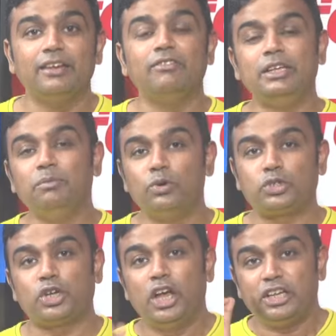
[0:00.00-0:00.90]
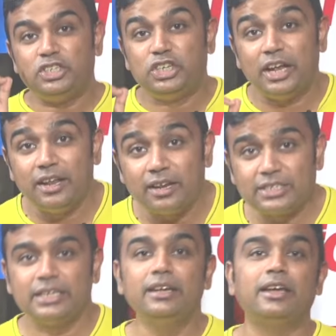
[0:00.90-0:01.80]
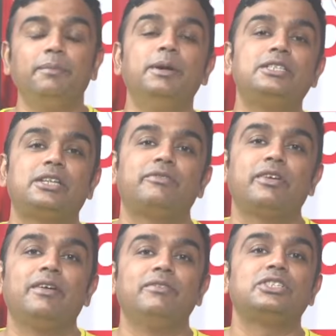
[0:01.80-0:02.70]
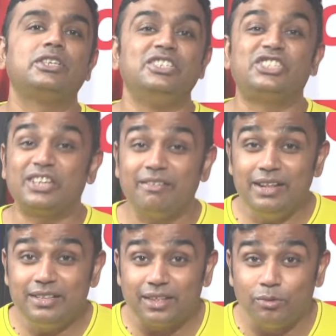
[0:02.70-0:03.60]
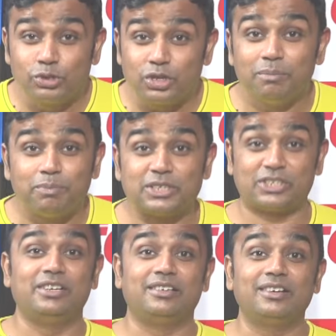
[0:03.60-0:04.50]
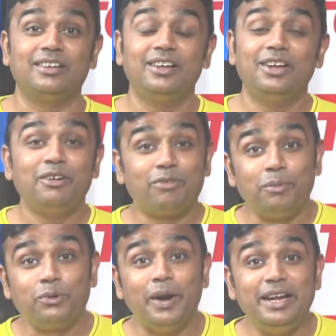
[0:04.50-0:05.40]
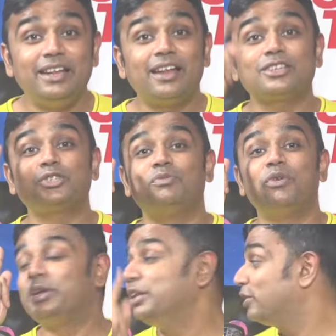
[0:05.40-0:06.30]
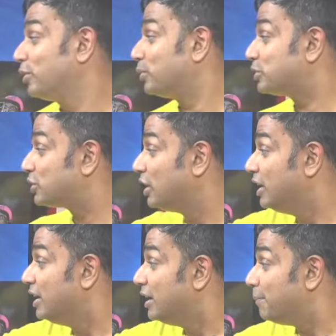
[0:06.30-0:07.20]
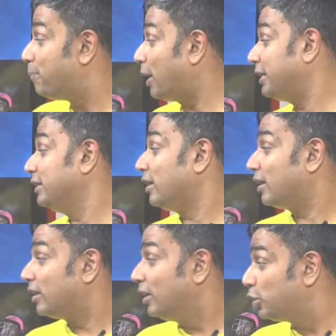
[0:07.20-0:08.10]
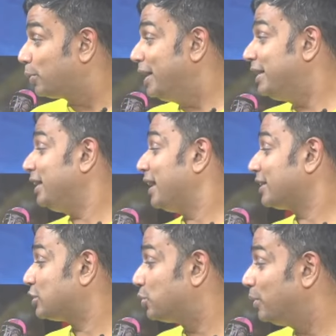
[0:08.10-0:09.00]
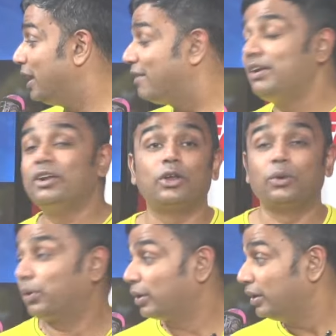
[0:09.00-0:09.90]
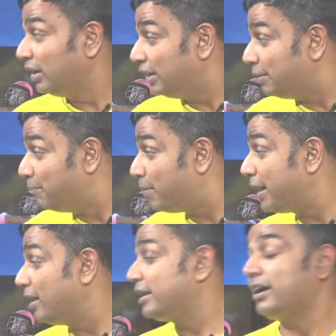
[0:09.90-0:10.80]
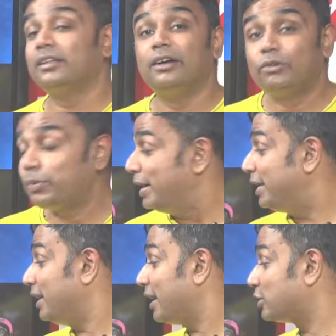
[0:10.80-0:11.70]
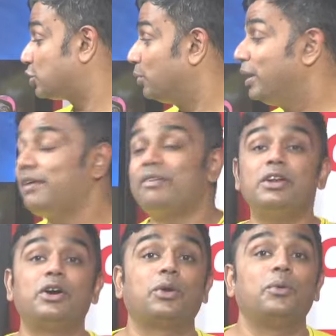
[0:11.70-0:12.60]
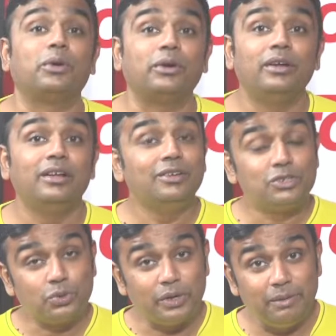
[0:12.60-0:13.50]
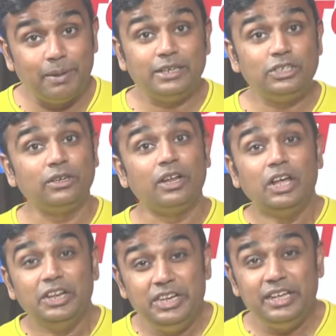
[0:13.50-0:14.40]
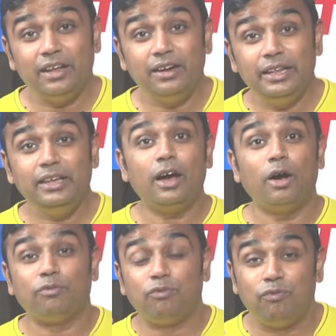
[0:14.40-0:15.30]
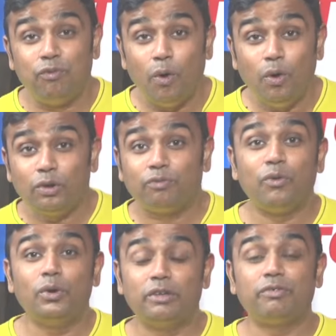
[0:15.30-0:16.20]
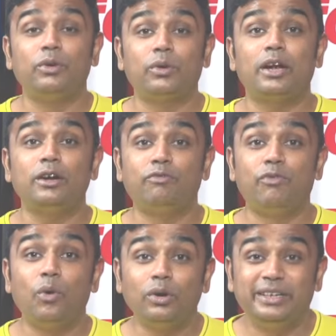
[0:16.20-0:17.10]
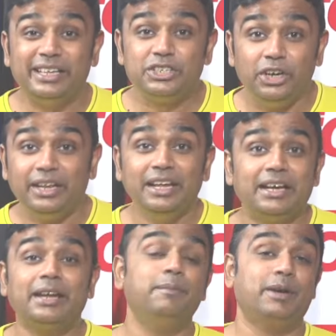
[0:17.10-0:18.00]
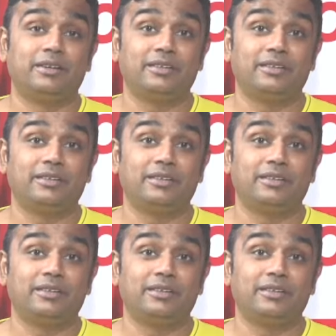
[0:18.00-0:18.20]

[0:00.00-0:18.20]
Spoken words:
the most generous increments that we have ever seen. 7,000% from 20 lakhs to 14 crores. Patidar, 20 lakhs to 11 crore. Mayank Yadav, 20 lakhs to 11 crore. So imagine nearly a fourfold, if you look at it, four-digit increment.